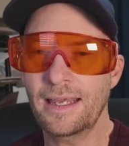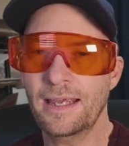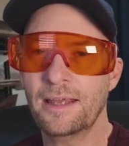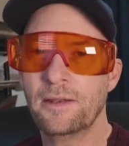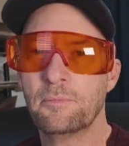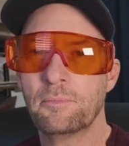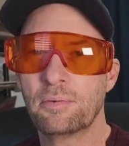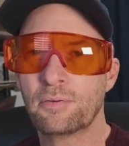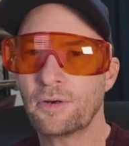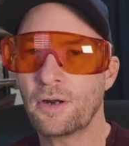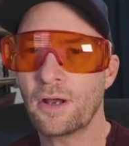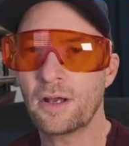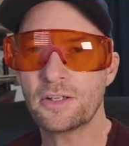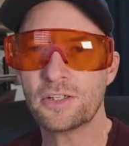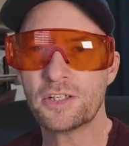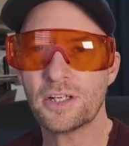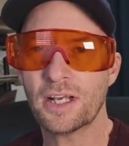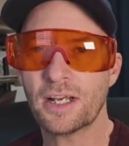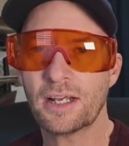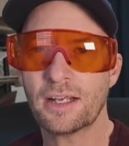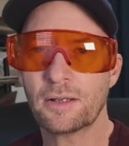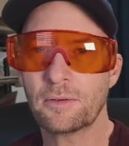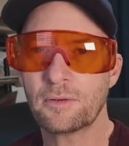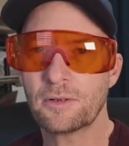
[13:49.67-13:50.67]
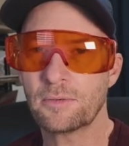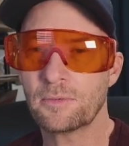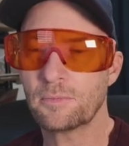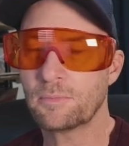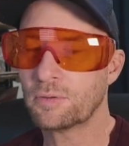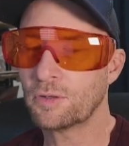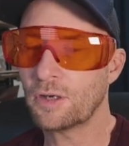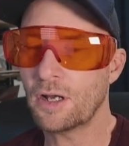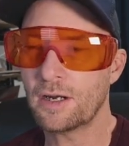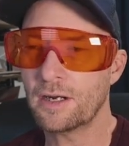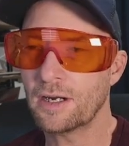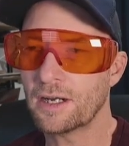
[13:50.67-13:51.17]
end
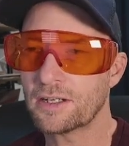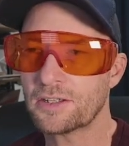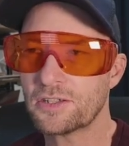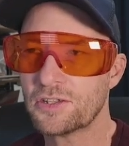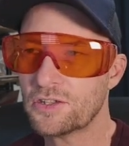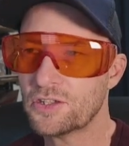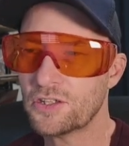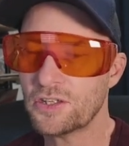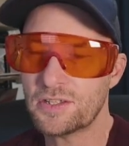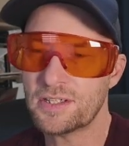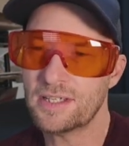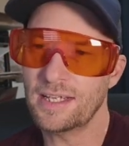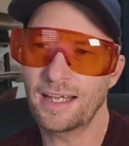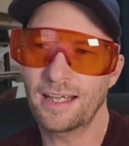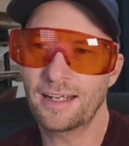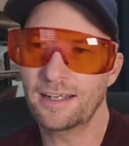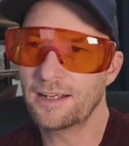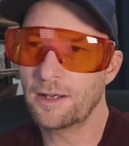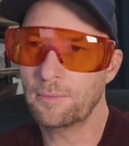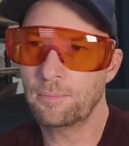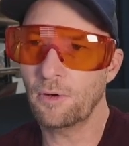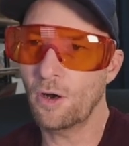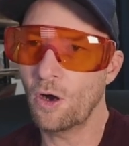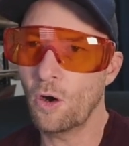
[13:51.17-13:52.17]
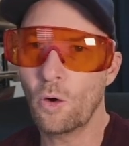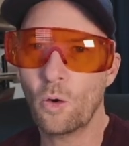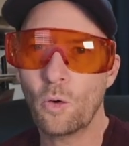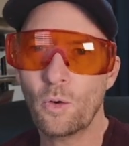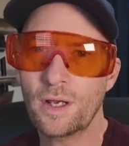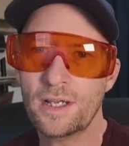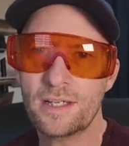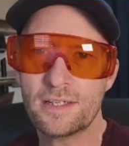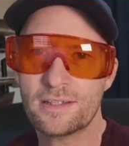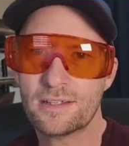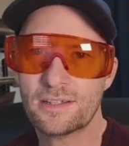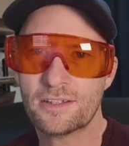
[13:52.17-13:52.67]
products just end up
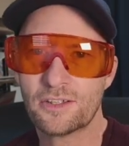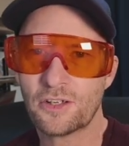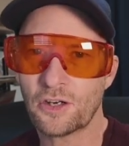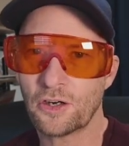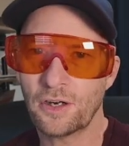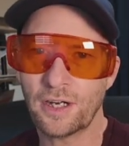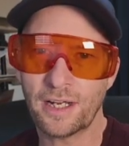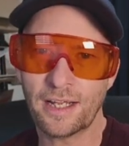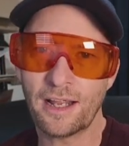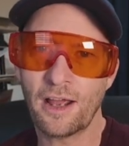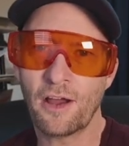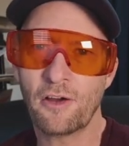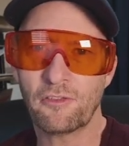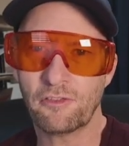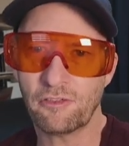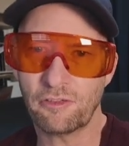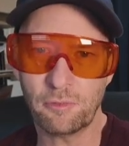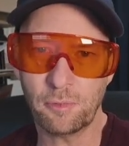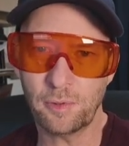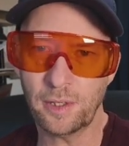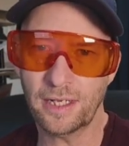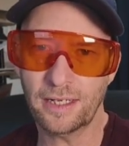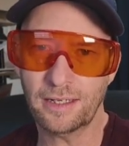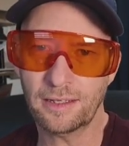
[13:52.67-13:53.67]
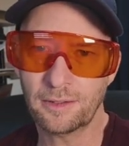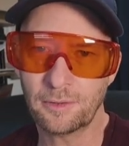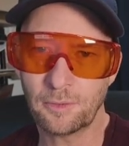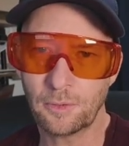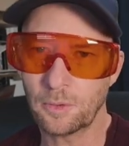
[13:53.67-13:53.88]
always turning out for me.